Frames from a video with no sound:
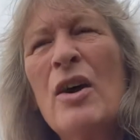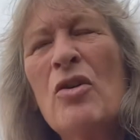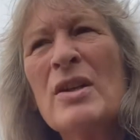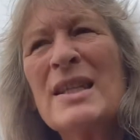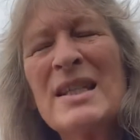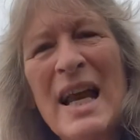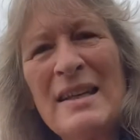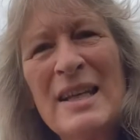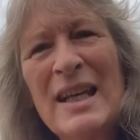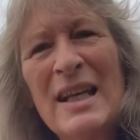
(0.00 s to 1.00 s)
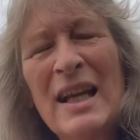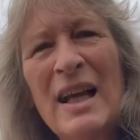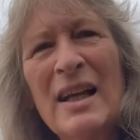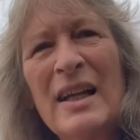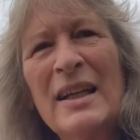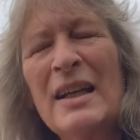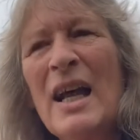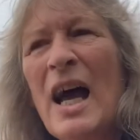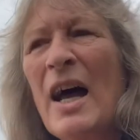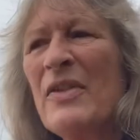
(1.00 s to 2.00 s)
standing in line,
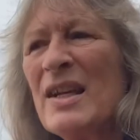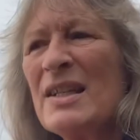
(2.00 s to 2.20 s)
and that